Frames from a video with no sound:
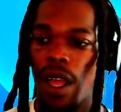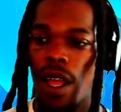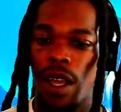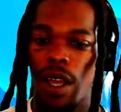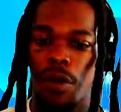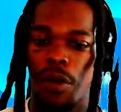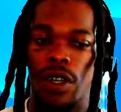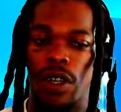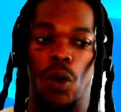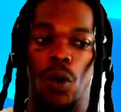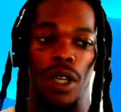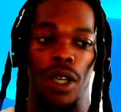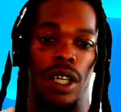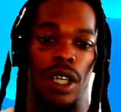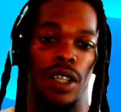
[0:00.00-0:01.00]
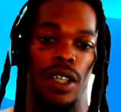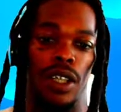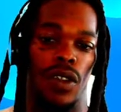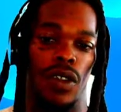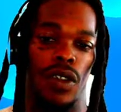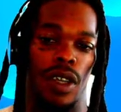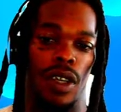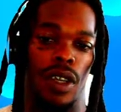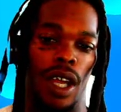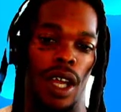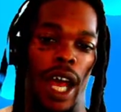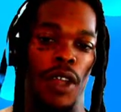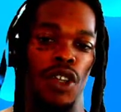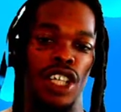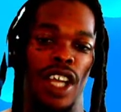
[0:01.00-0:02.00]
I'm gonna go eat. I
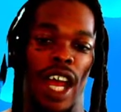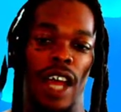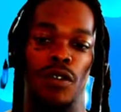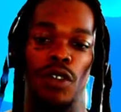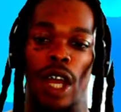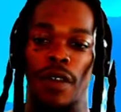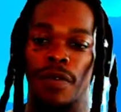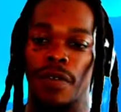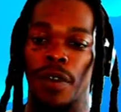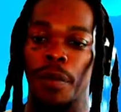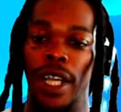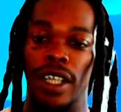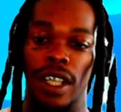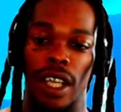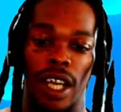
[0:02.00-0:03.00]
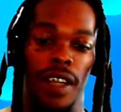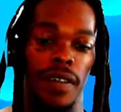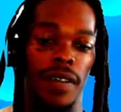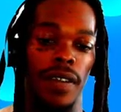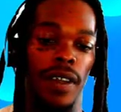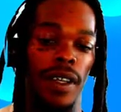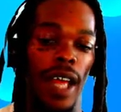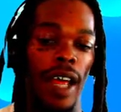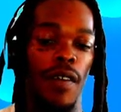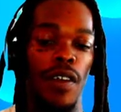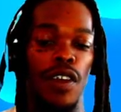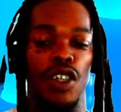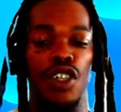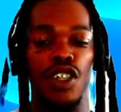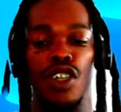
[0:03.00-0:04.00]
usually have from like 8 to I
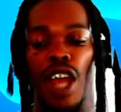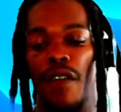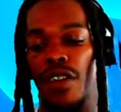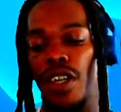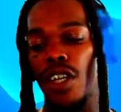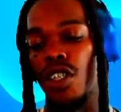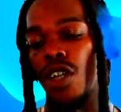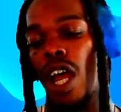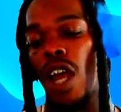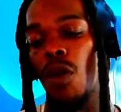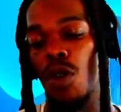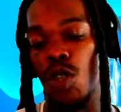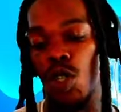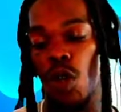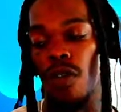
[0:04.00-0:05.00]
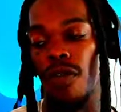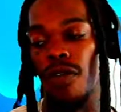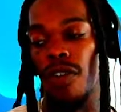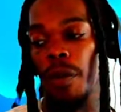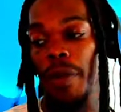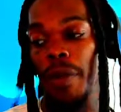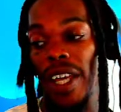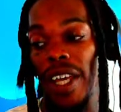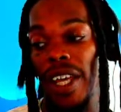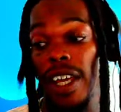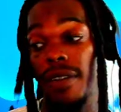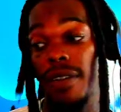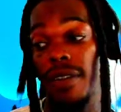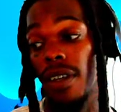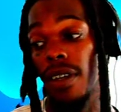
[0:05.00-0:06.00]
usually have an extra hour, so from 8
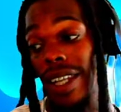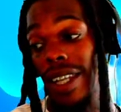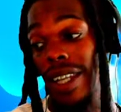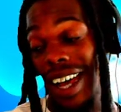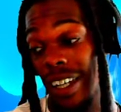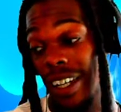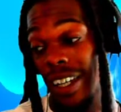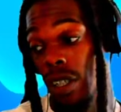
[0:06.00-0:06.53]
to 9